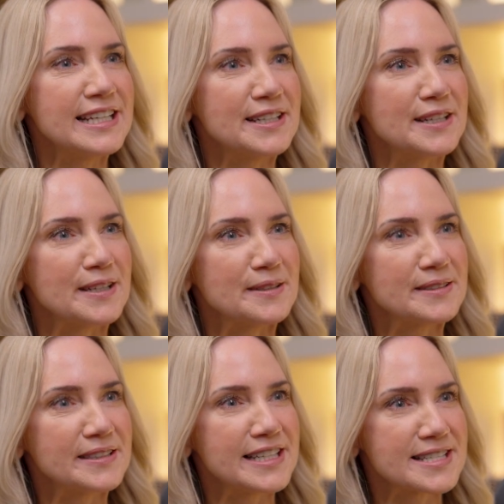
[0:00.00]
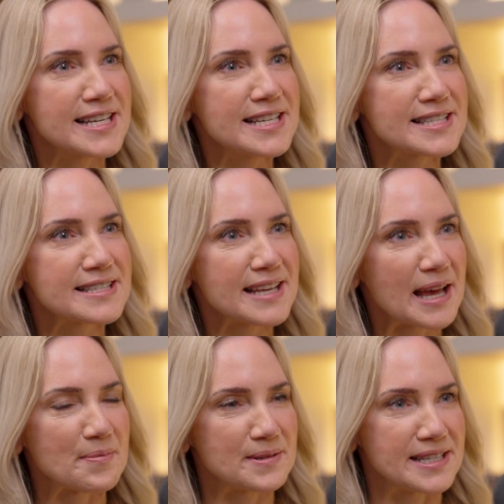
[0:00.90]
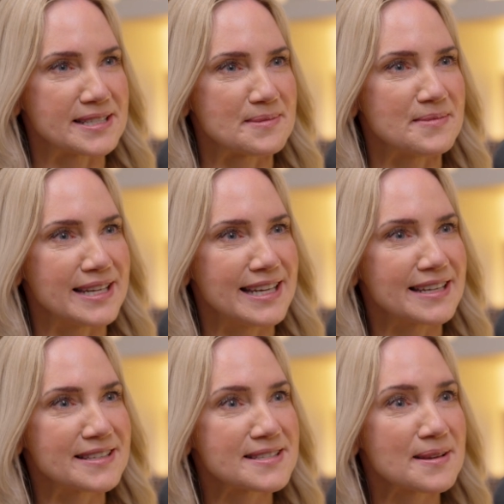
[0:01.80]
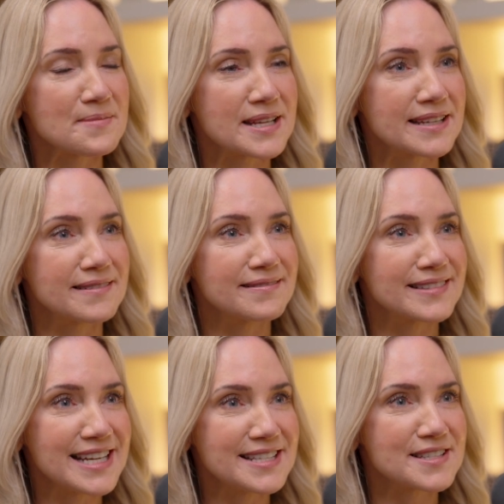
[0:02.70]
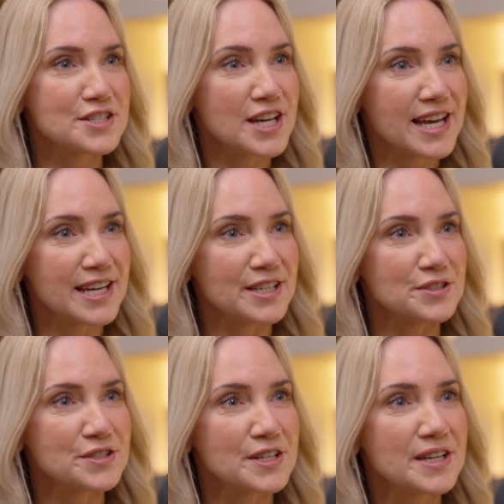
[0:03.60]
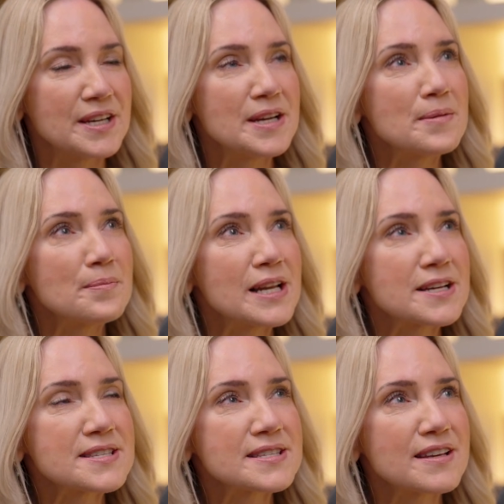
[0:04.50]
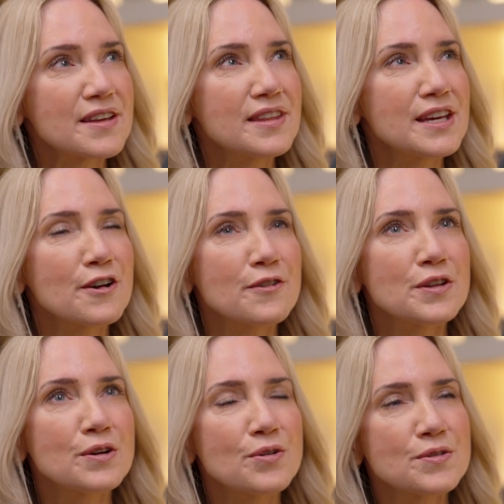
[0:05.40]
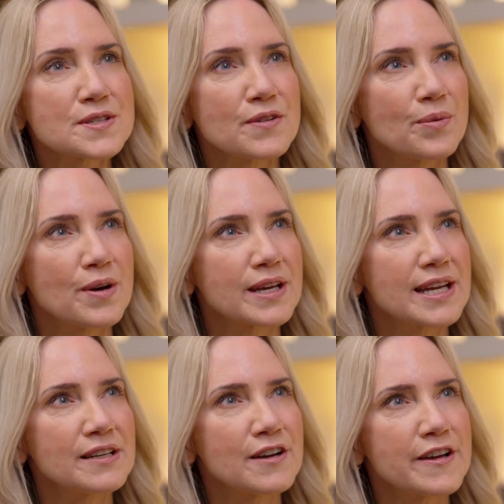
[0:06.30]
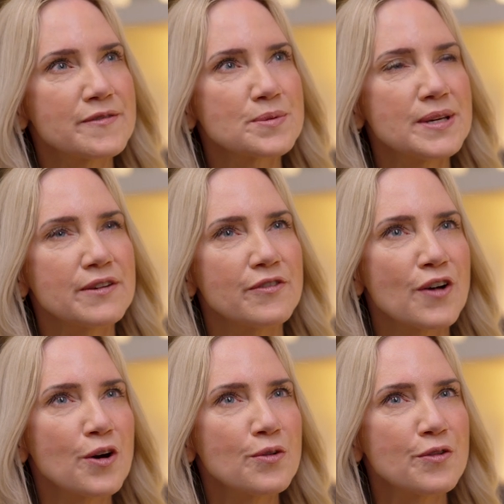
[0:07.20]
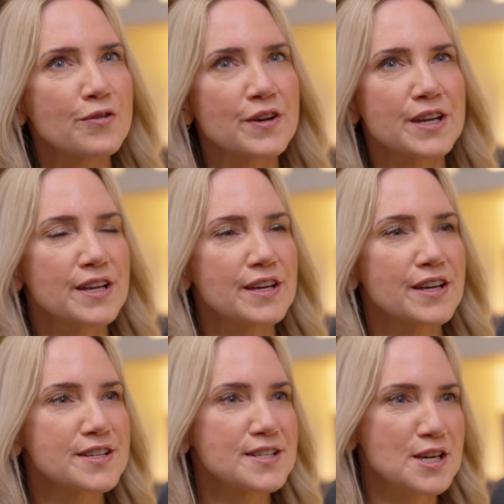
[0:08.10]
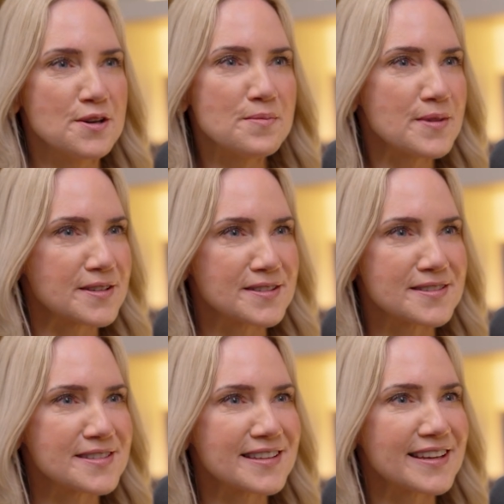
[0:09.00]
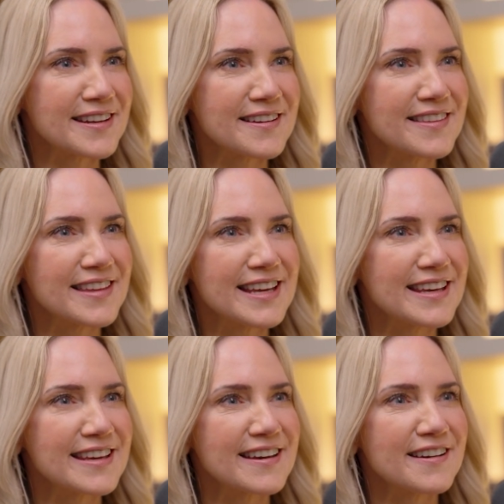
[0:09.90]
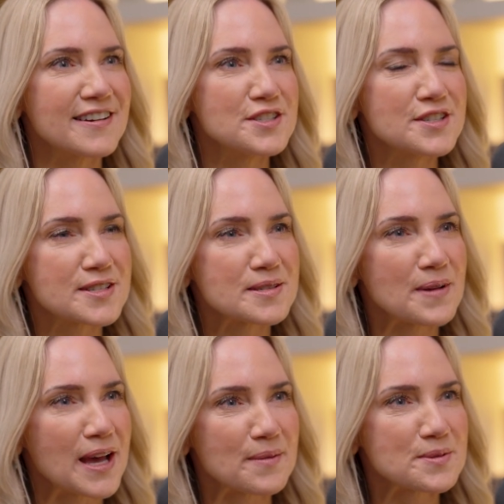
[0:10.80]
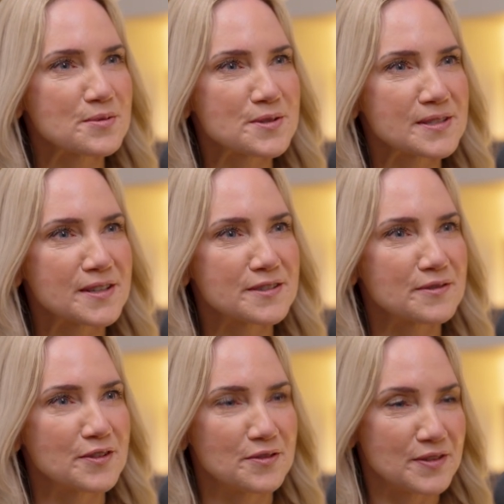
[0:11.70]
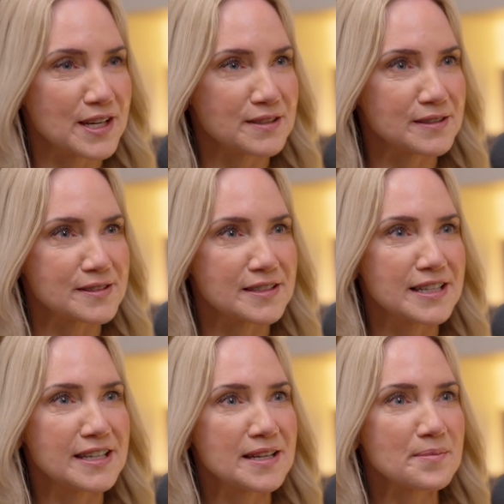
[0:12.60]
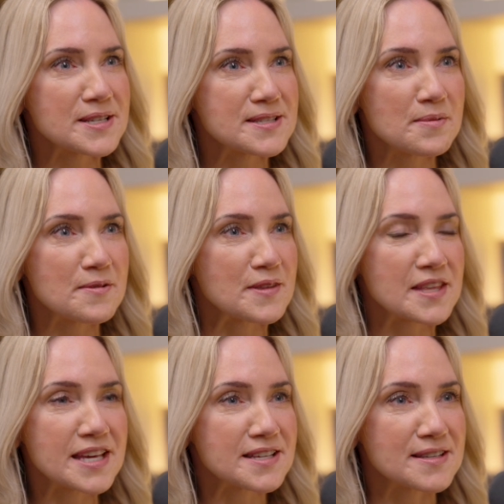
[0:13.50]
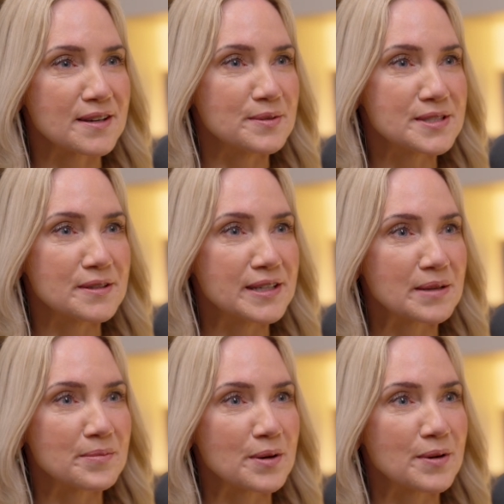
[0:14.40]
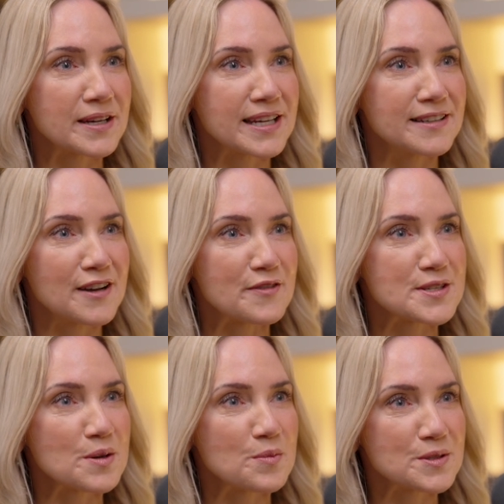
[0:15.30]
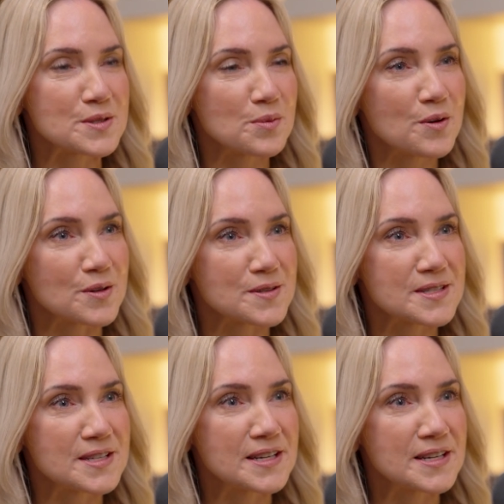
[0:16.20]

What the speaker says: you know, this is happening to me and something needs to change. Plus, I think over the course of our working lives, we evolve as humans. And I think I just perhaps wasn't as fulfilled by some of the things that I was doing in my working life as I once was.